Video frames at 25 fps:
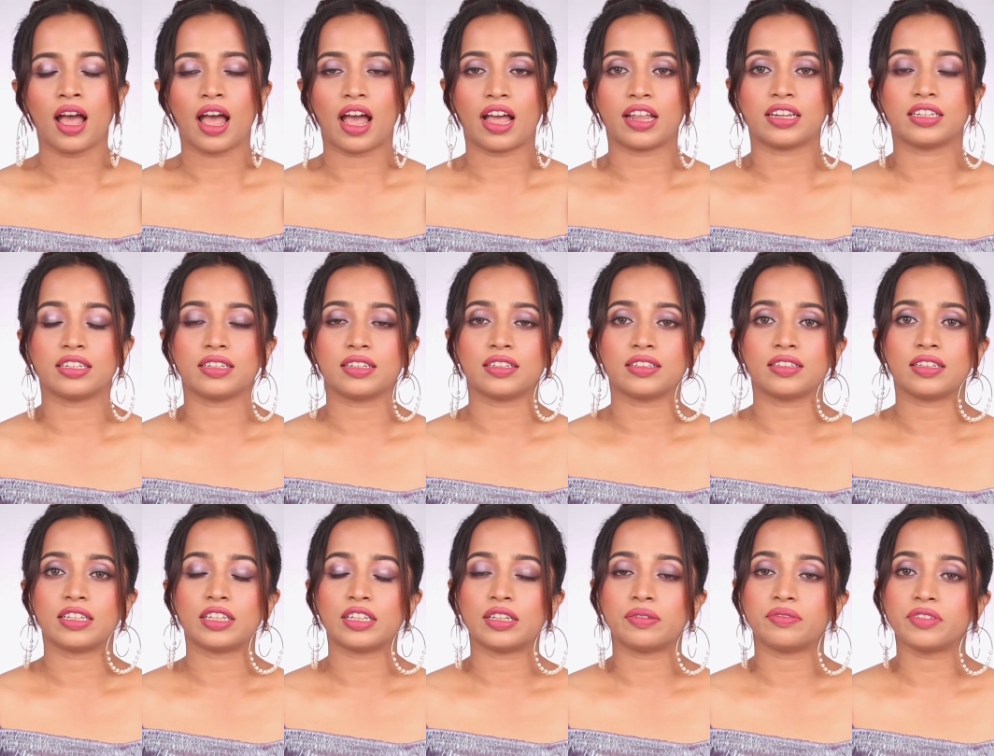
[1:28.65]
and
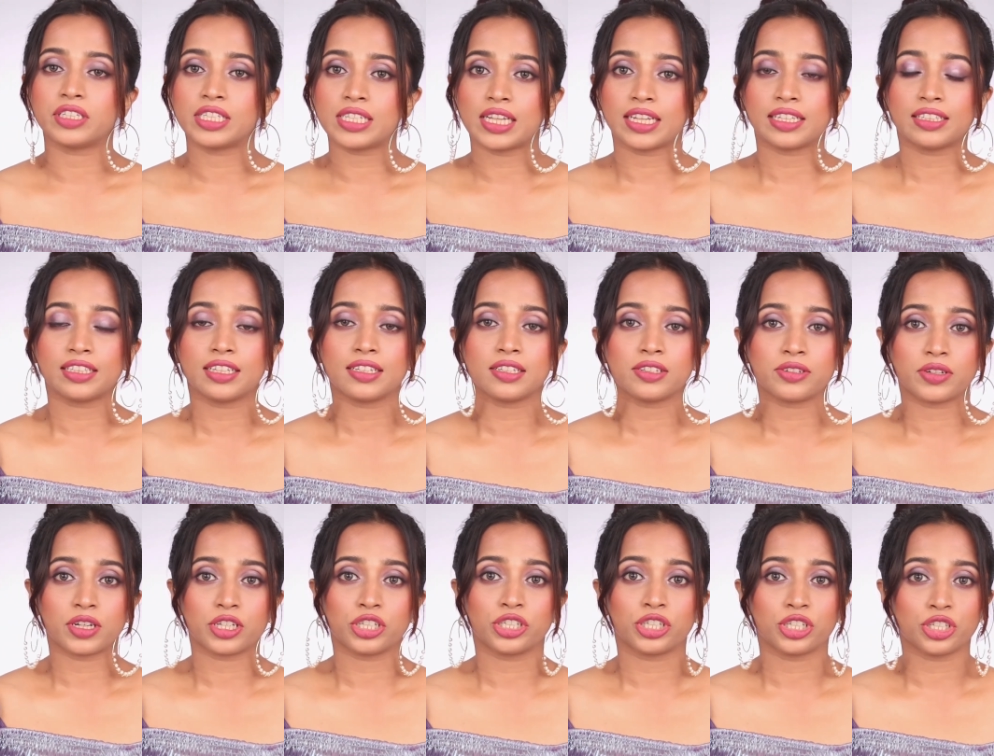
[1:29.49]
beside
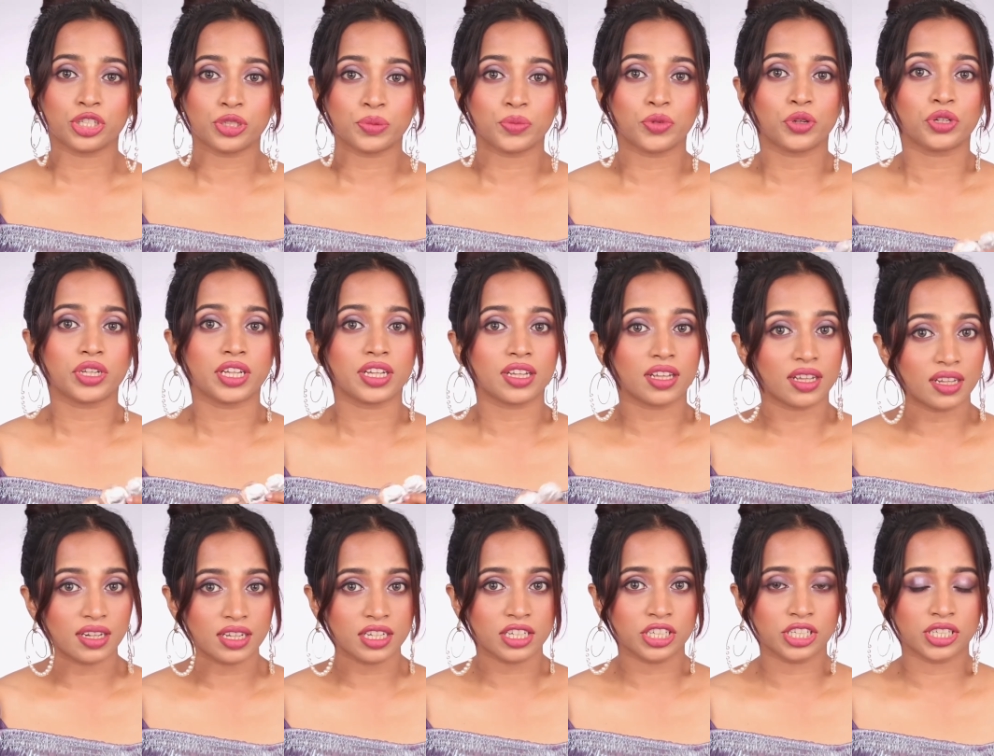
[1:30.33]
this Russian Smoky
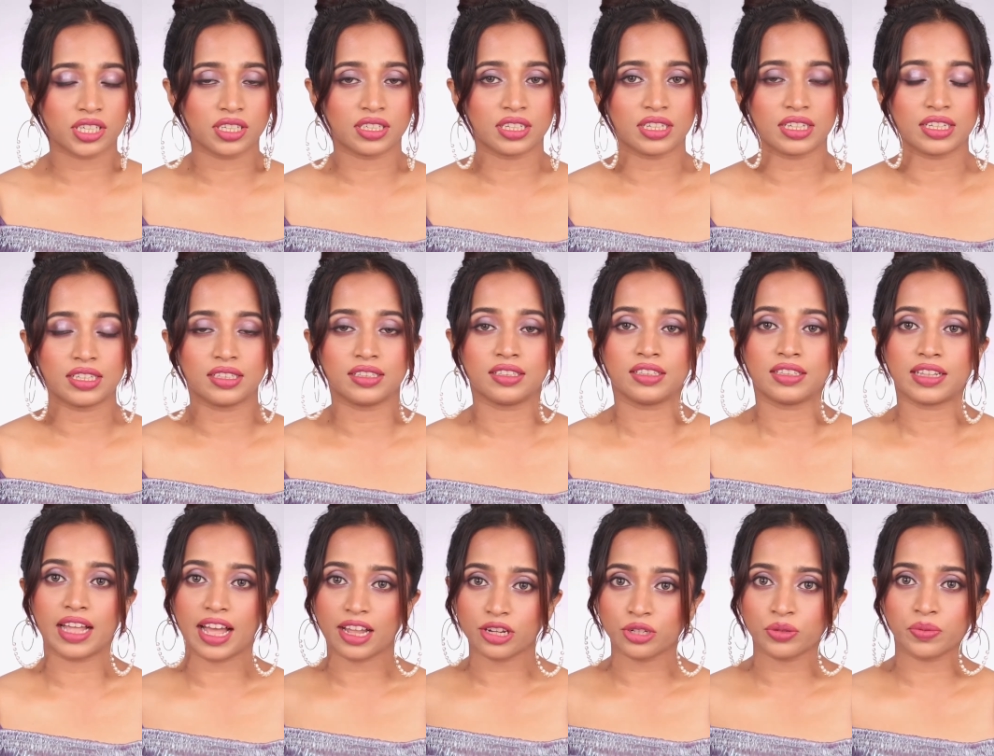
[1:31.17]
collection,
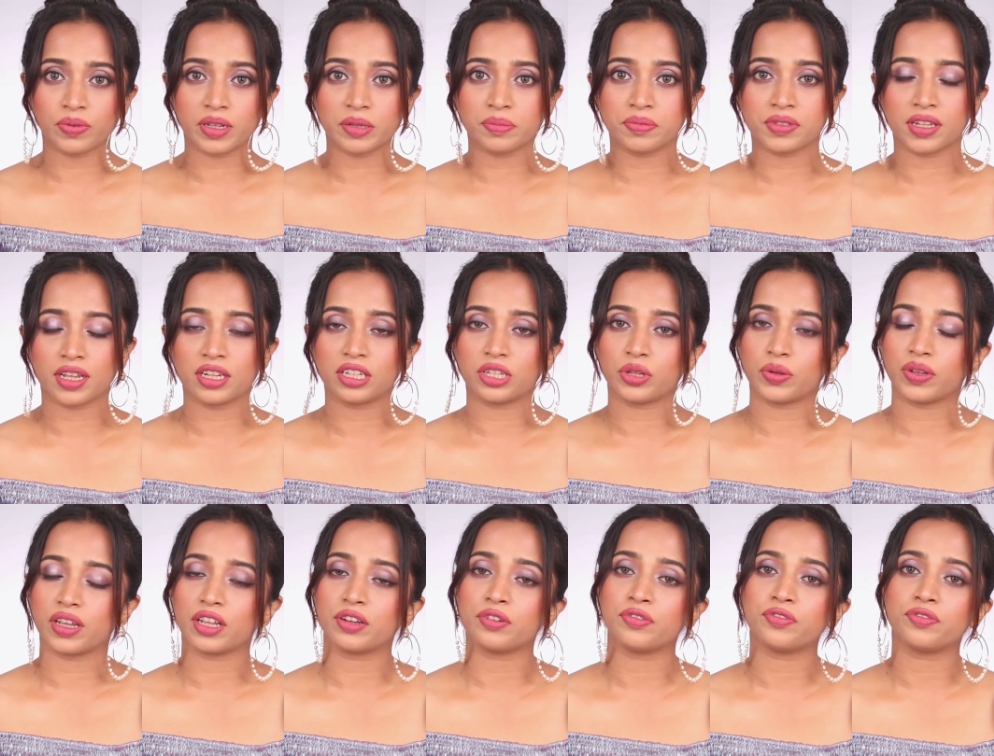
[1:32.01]
in that website
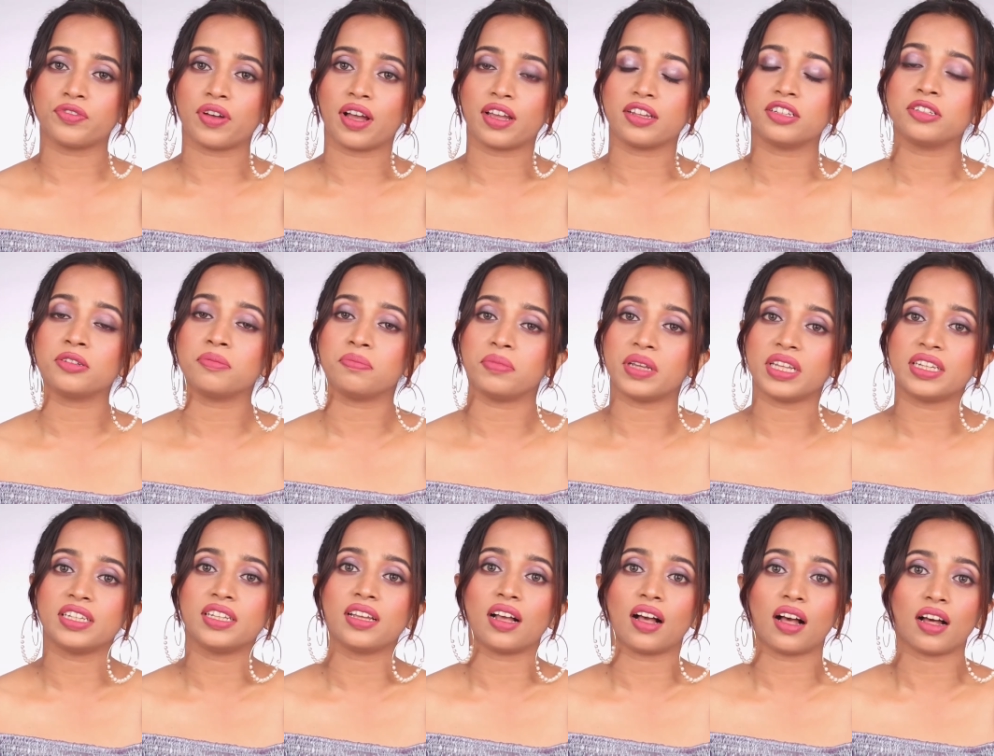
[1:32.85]
you can find
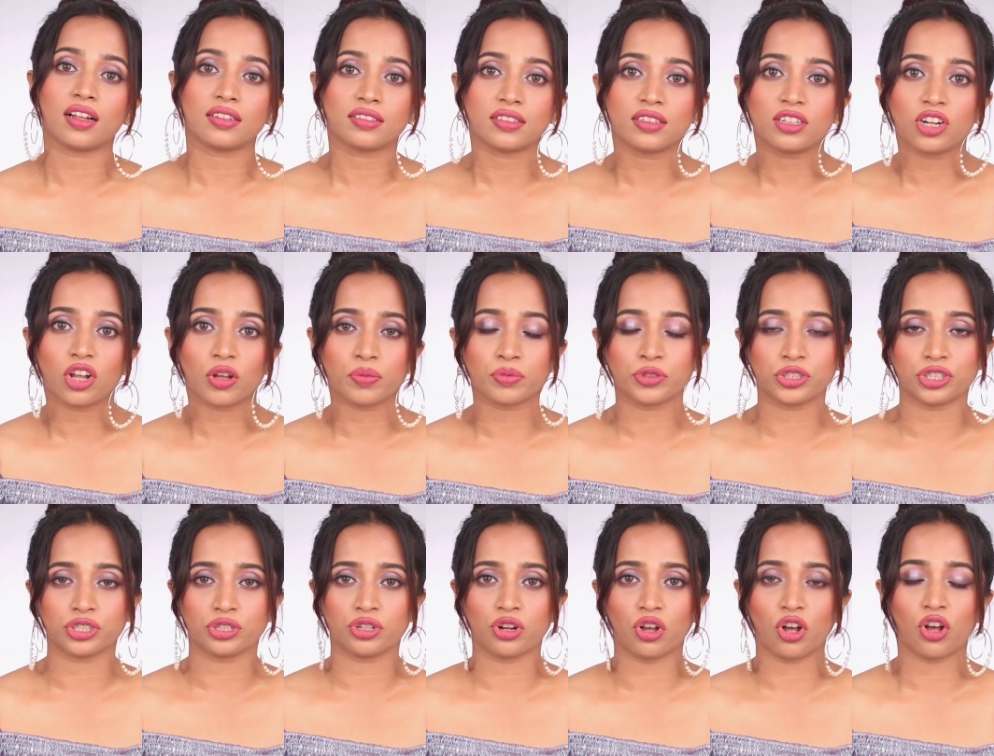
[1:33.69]
many other
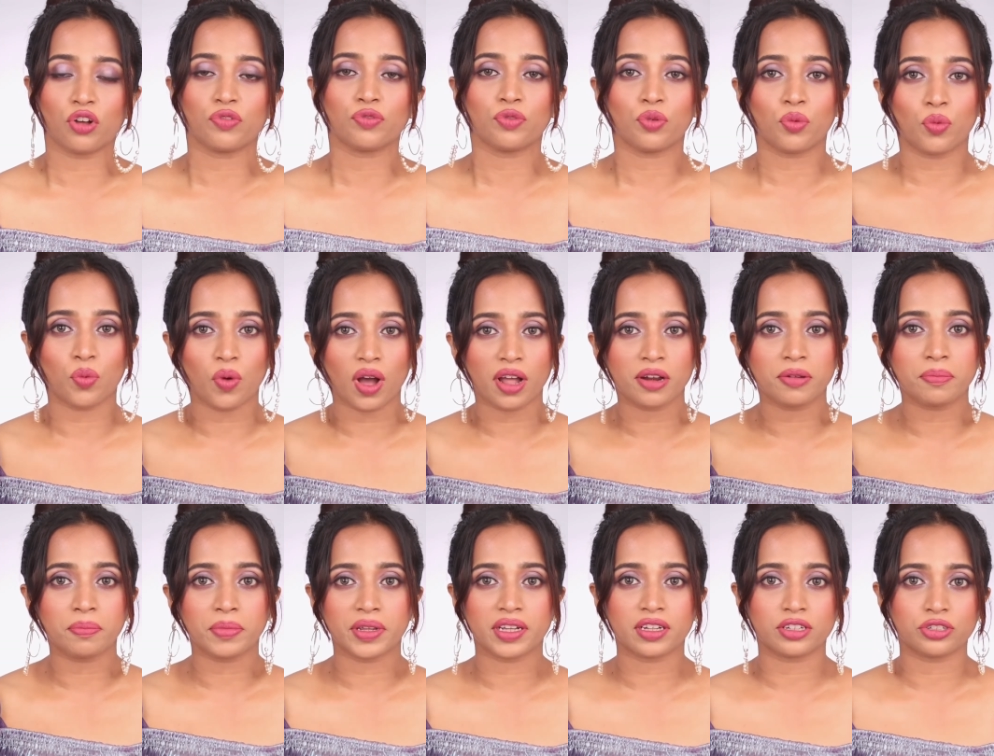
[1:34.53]
option of
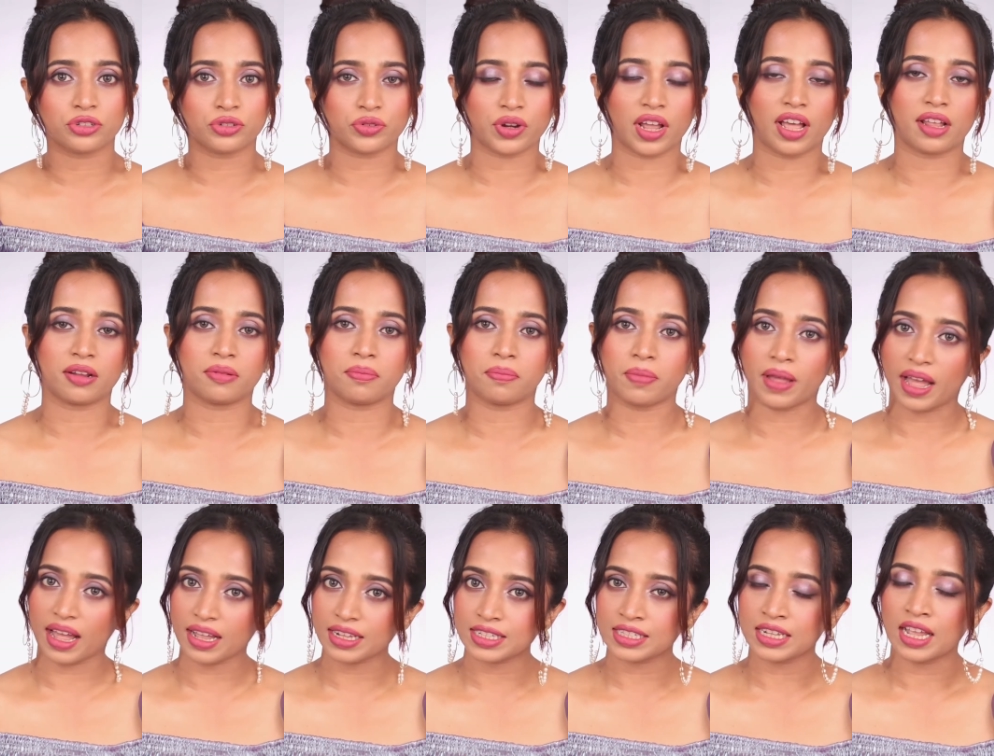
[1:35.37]
1-pair trial
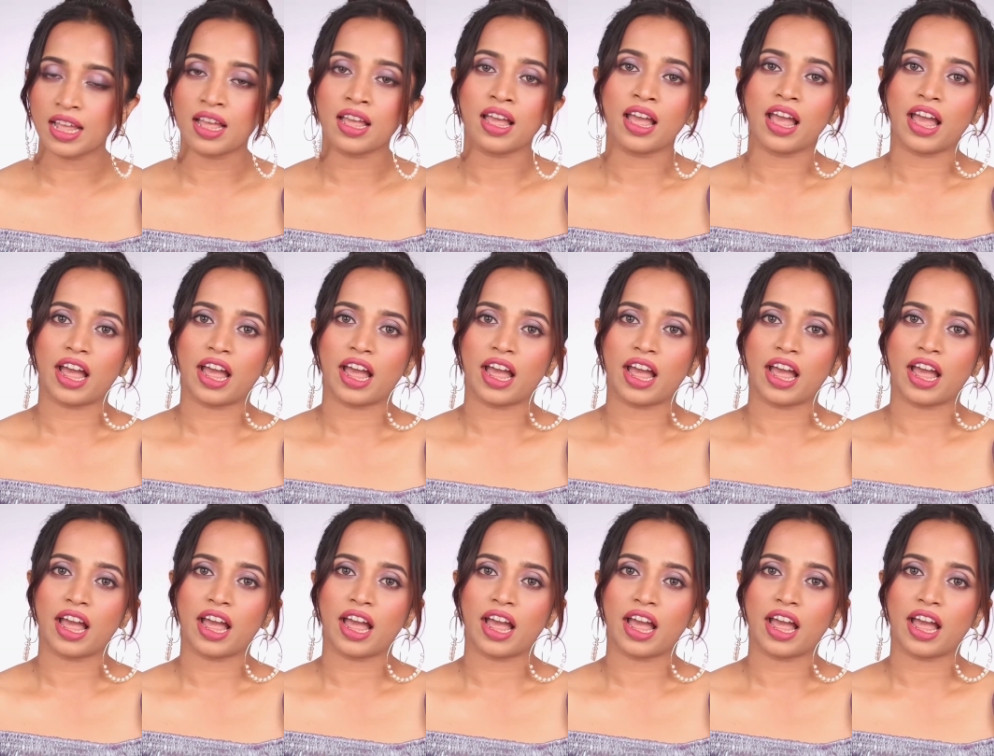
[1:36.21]
packs